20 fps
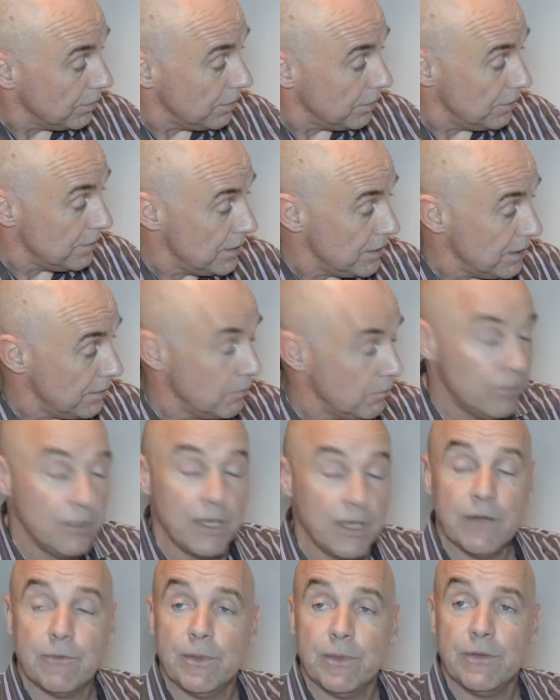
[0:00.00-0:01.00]
you see,
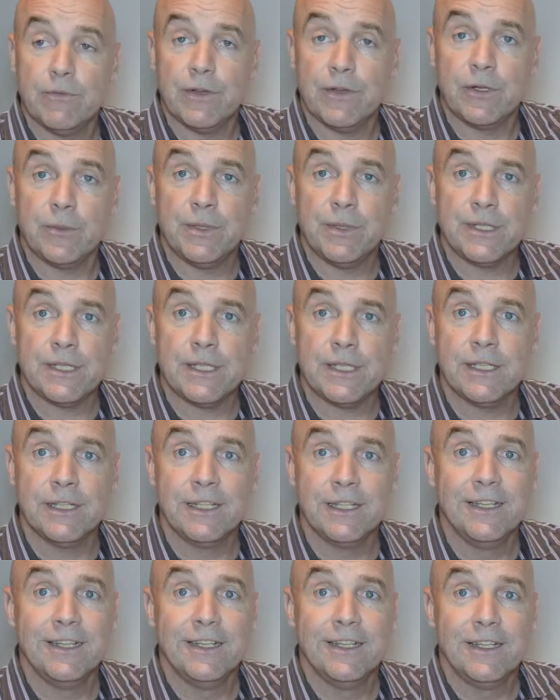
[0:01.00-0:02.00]
we have been very busy
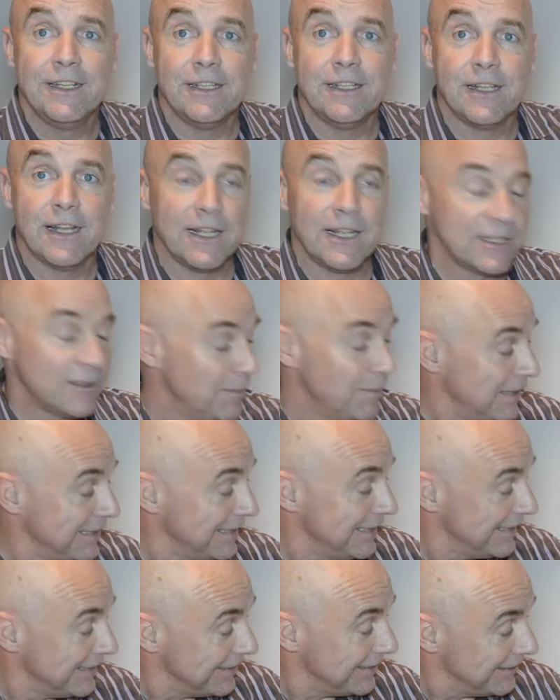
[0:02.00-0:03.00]
in the last
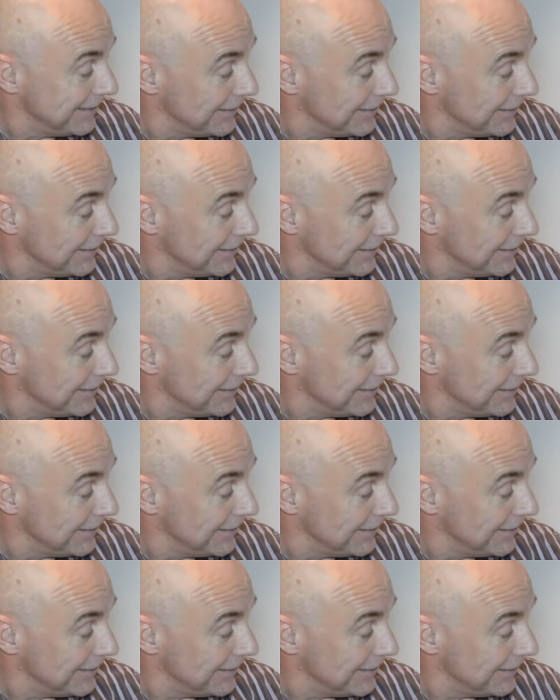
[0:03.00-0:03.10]
month